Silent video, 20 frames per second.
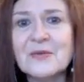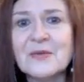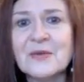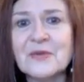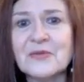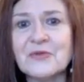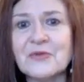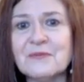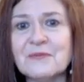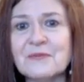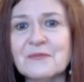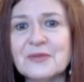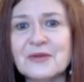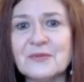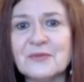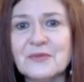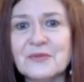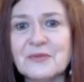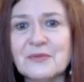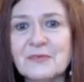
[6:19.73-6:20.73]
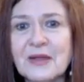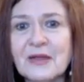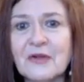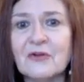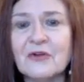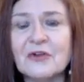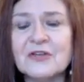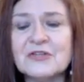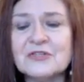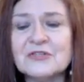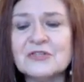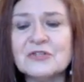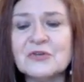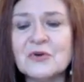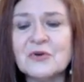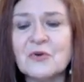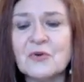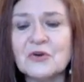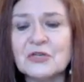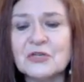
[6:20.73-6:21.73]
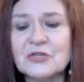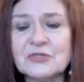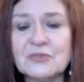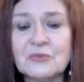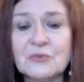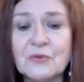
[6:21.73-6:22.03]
whether I'm meeting with a parent or